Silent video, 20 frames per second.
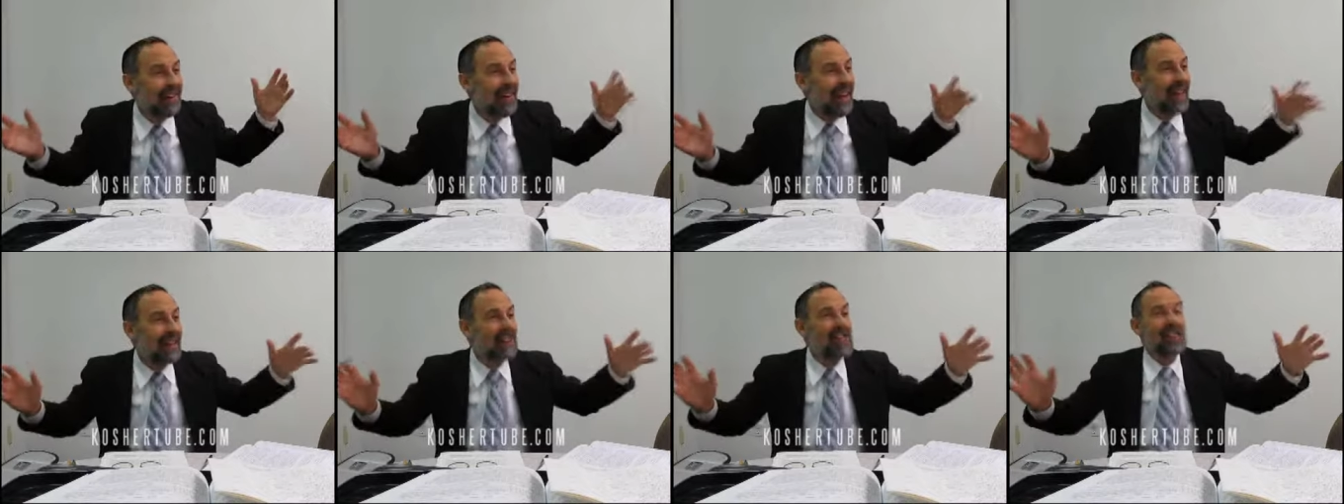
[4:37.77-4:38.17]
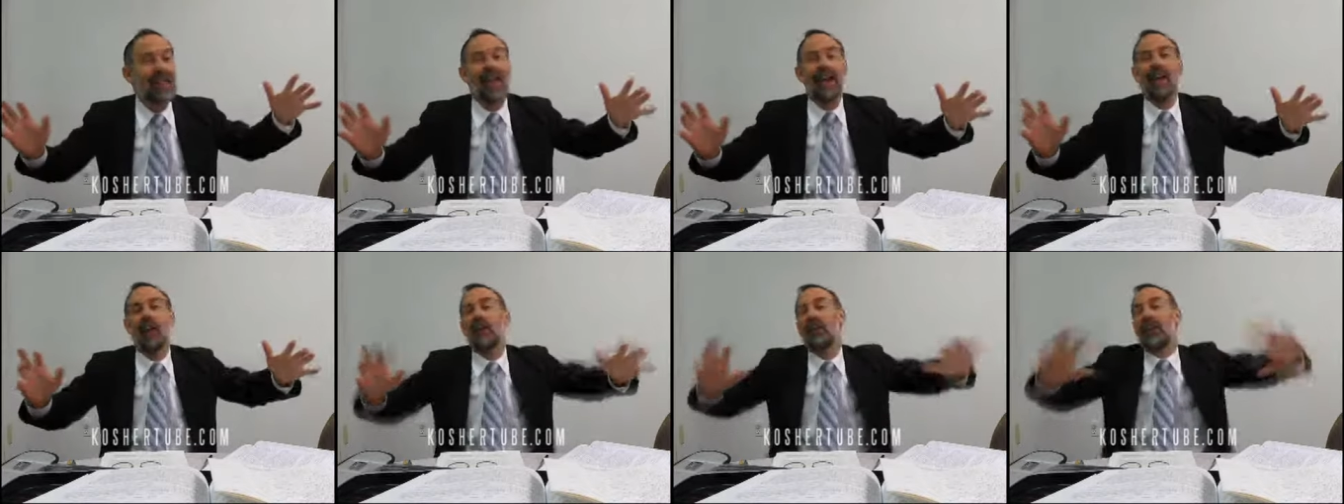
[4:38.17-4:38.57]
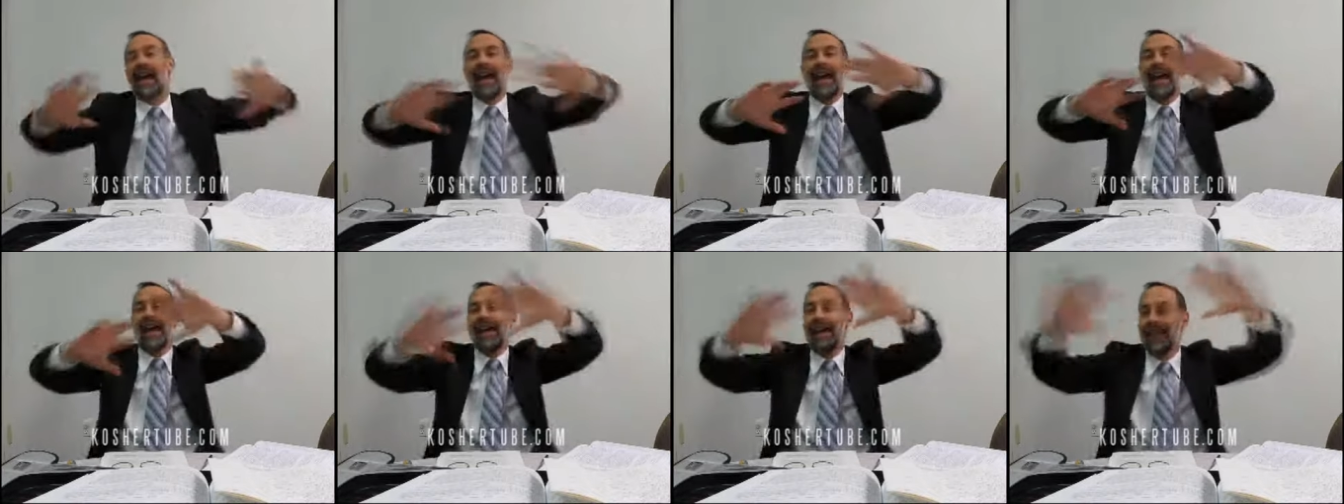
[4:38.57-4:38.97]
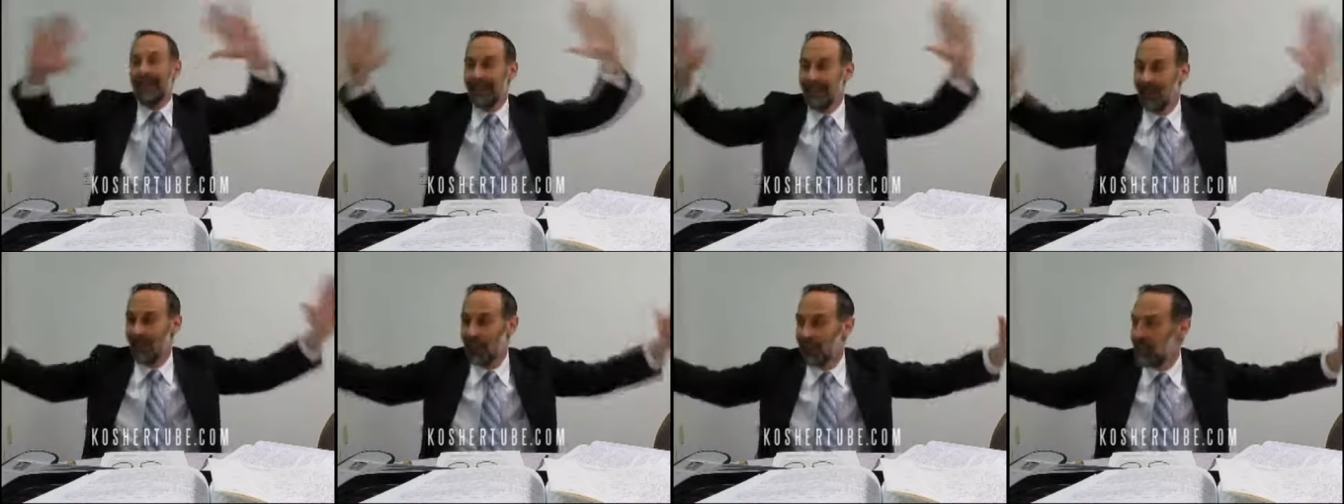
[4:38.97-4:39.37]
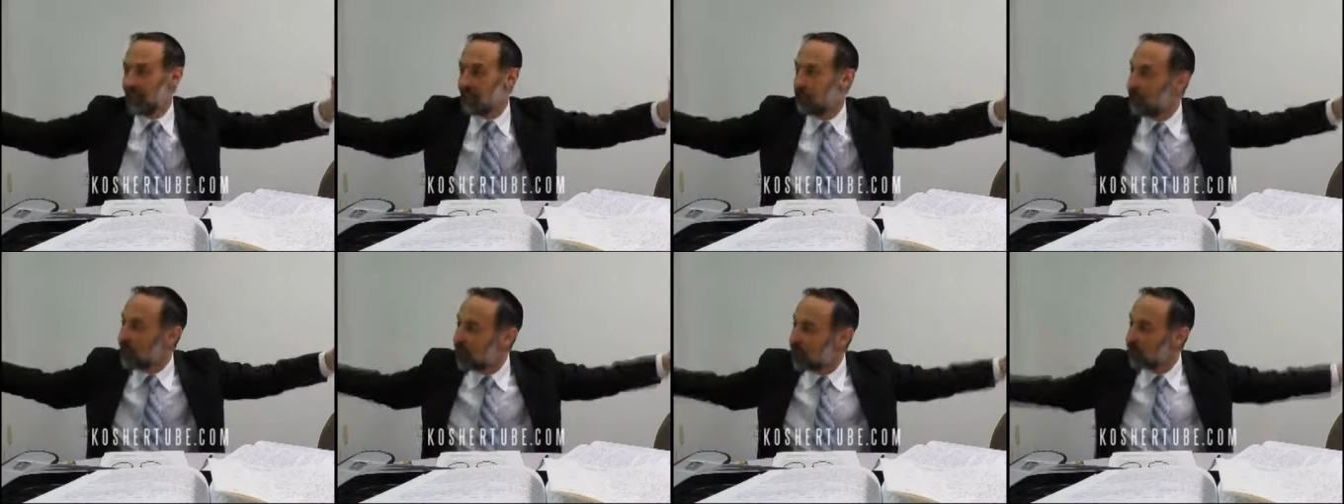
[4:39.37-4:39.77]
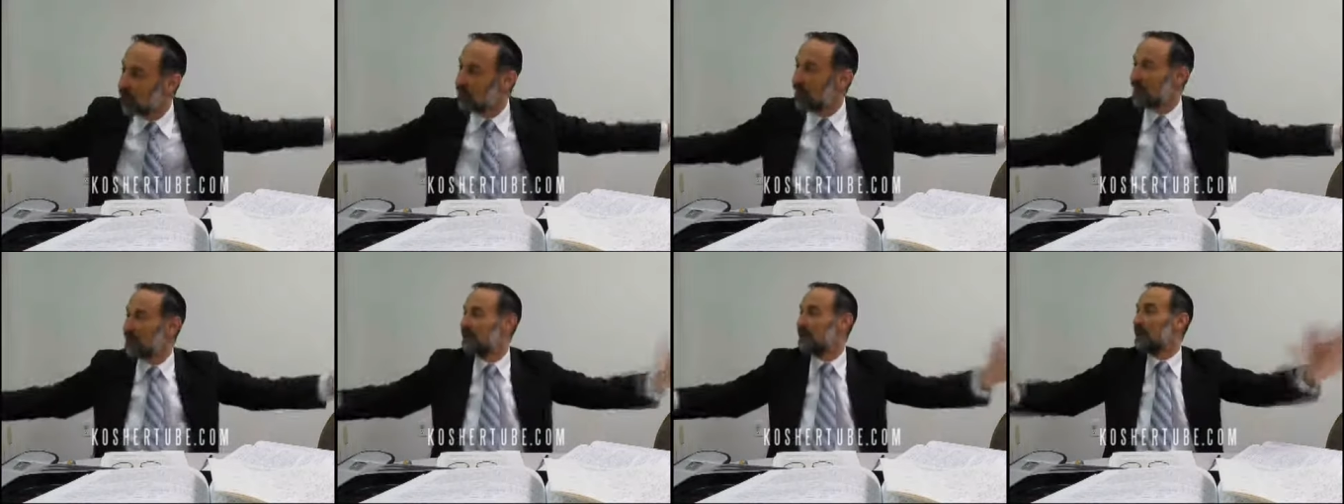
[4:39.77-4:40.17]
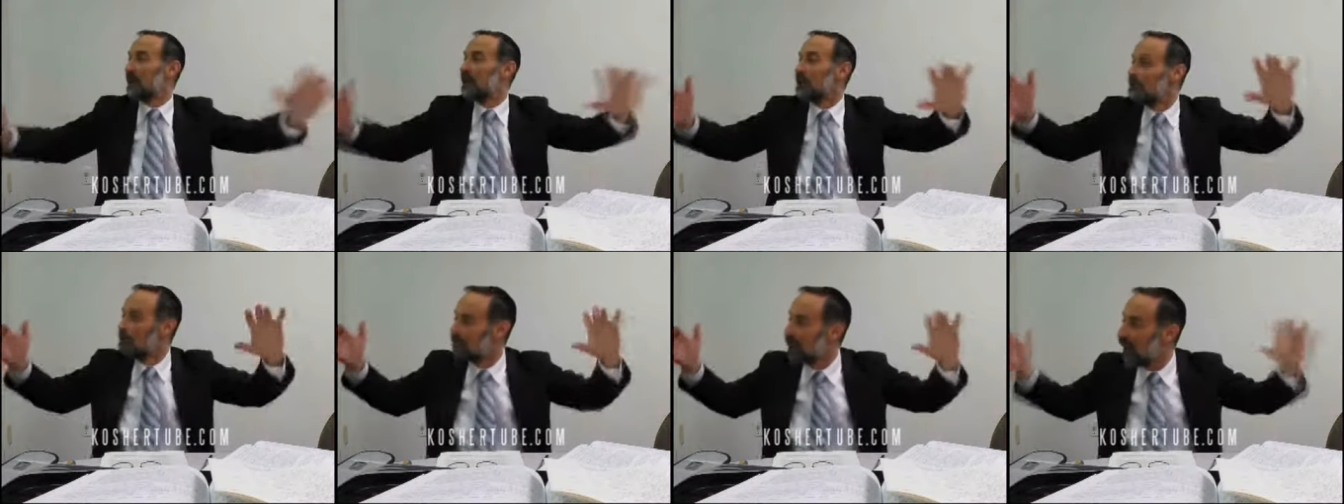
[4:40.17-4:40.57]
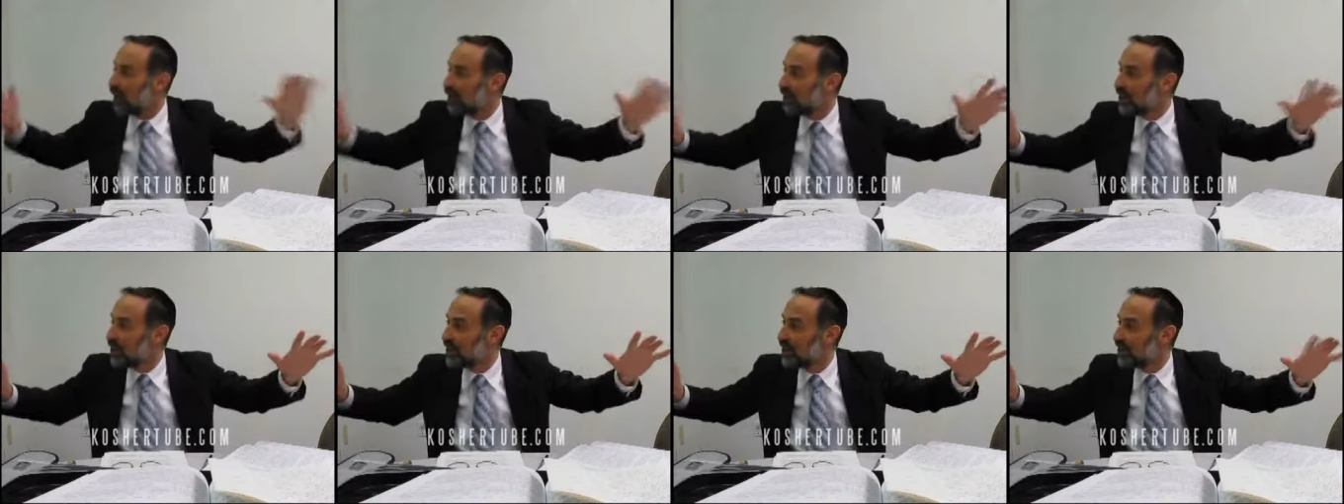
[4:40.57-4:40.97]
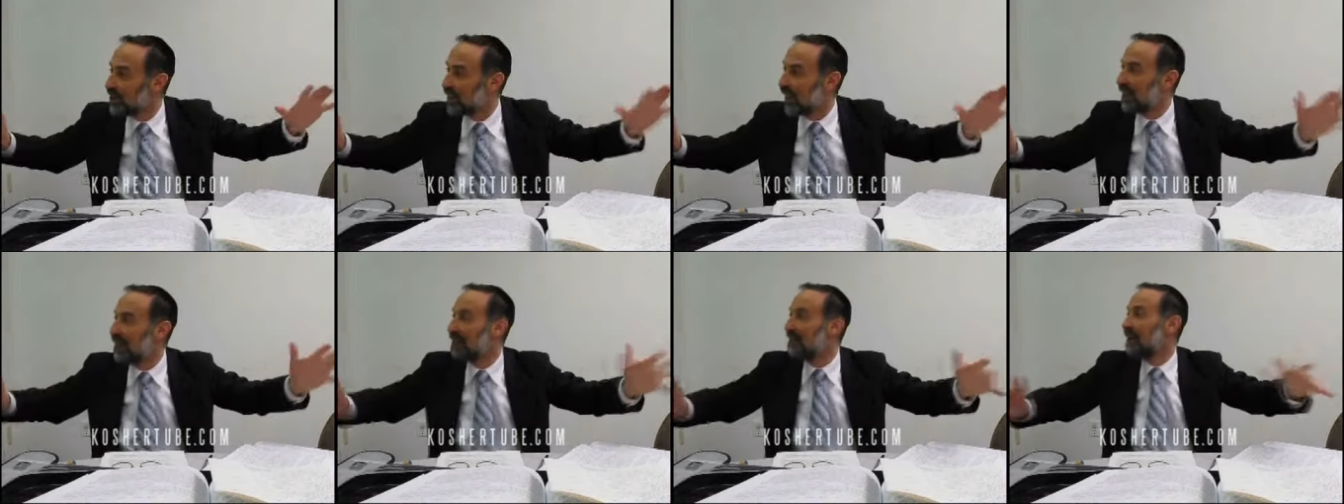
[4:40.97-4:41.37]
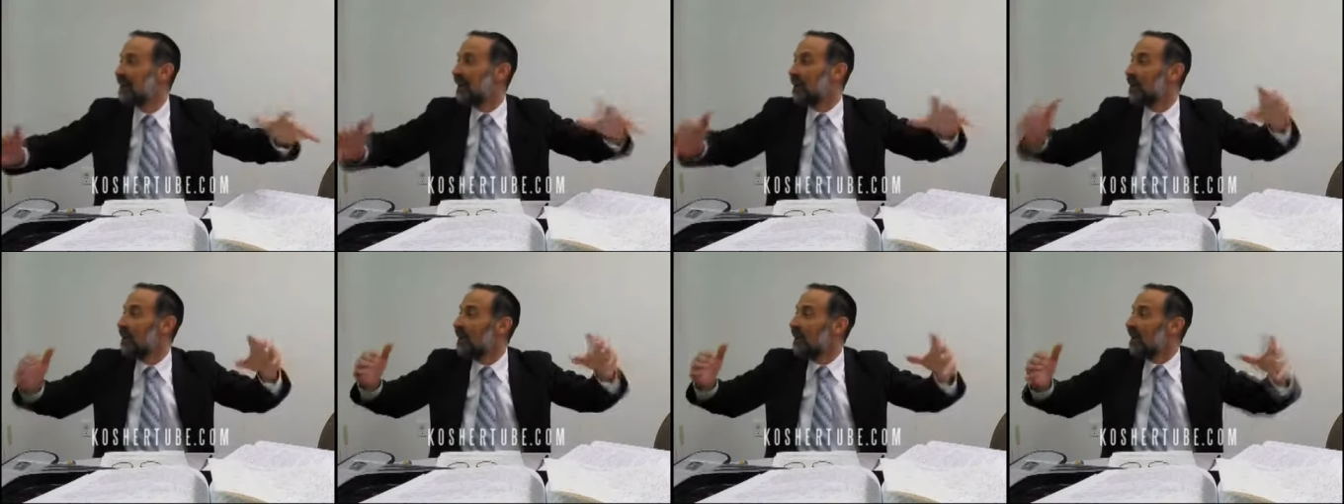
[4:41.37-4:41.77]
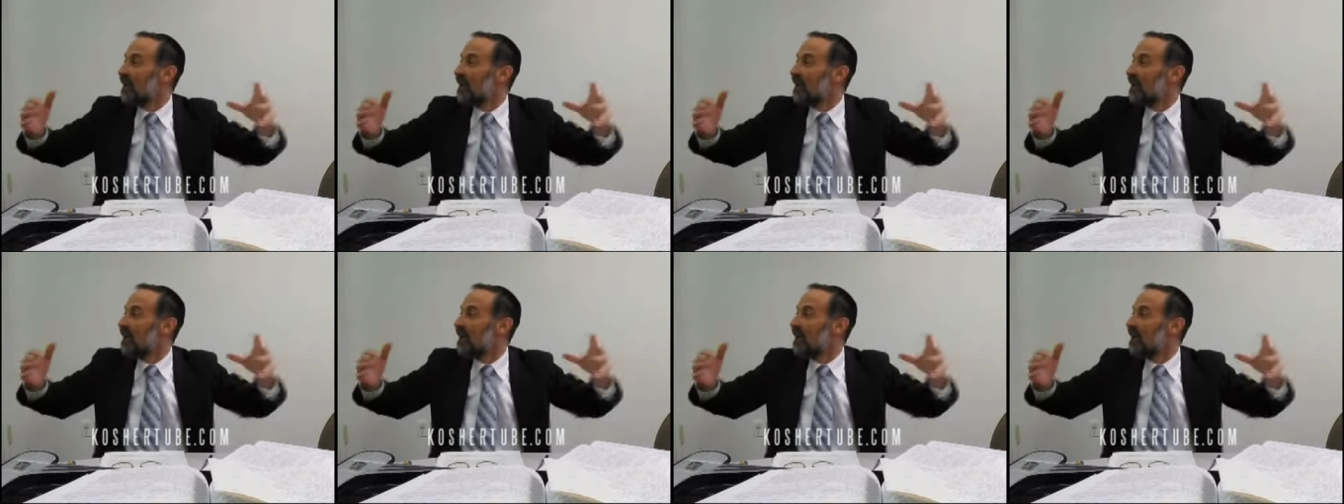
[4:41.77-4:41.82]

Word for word: and said, "Okay, you know, let's be let's be good brothers," and you know,